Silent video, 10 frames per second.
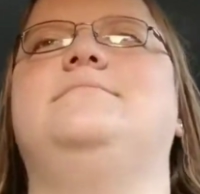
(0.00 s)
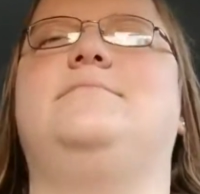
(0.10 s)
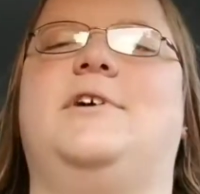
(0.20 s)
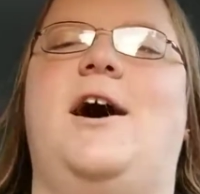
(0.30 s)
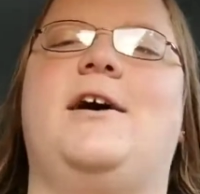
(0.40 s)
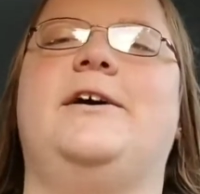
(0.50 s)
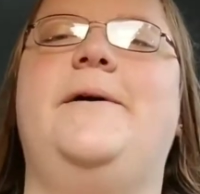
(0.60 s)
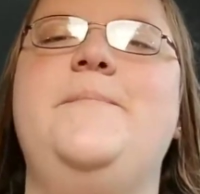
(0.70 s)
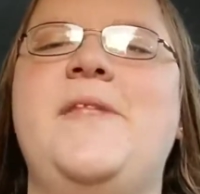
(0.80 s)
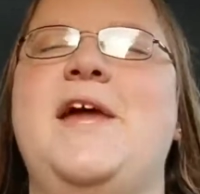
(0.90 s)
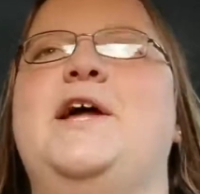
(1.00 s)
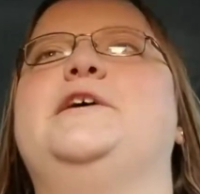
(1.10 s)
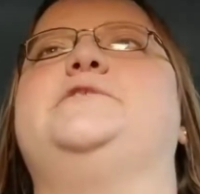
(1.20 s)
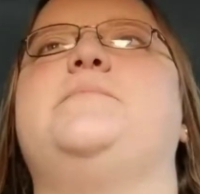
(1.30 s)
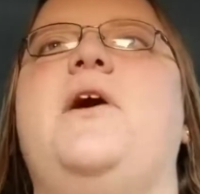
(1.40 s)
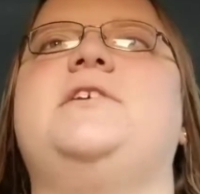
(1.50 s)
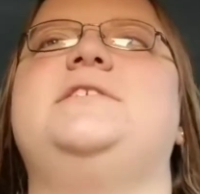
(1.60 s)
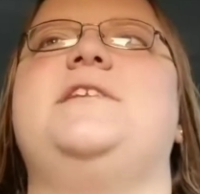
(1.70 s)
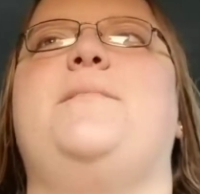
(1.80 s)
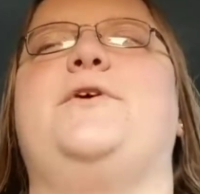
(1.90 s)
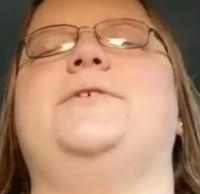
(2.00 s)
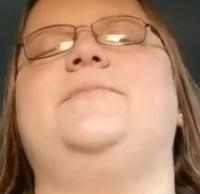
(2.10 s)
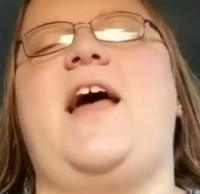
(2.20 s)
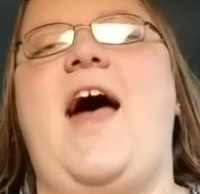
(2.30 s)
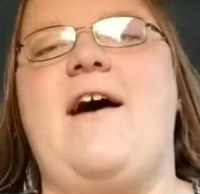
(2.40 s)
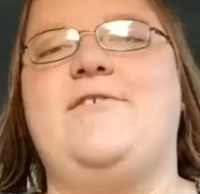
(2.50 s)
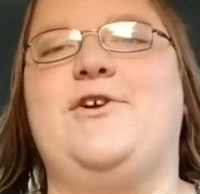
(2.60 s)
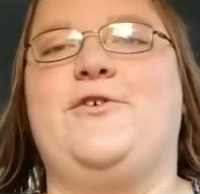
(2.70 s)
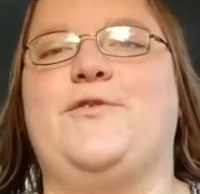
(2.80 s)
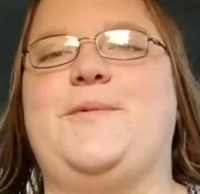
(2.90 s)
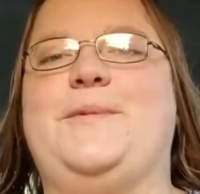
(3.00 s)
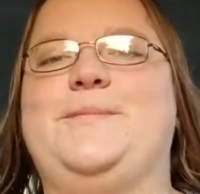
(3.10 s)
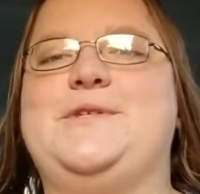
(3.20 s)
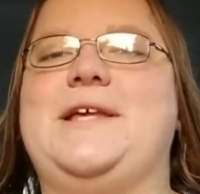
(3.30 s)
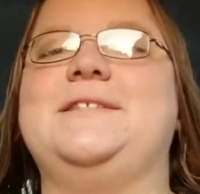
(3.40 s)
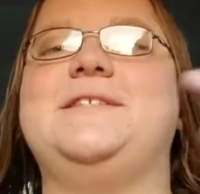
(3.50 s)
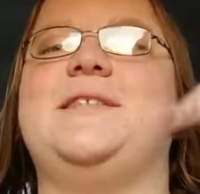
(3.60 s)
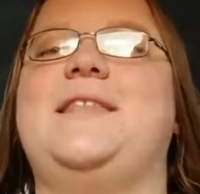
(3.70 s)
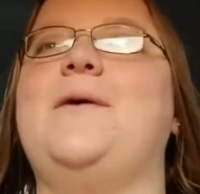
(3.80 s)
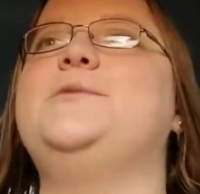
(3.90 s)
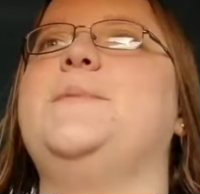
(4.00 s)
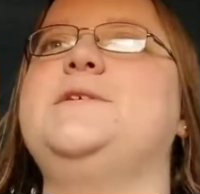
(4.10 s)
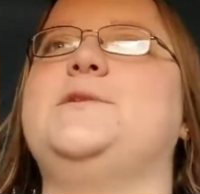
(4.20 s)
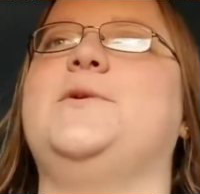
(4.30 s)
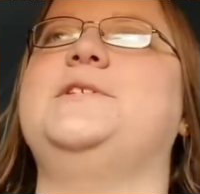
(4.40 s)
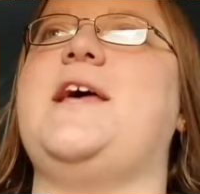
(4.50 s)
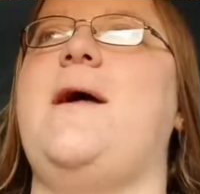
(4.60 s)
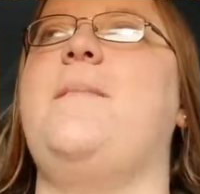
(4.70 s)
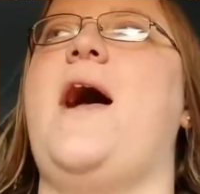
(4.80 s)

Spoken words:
Block. So blocked his number, haven't heard from him since. That was my story time.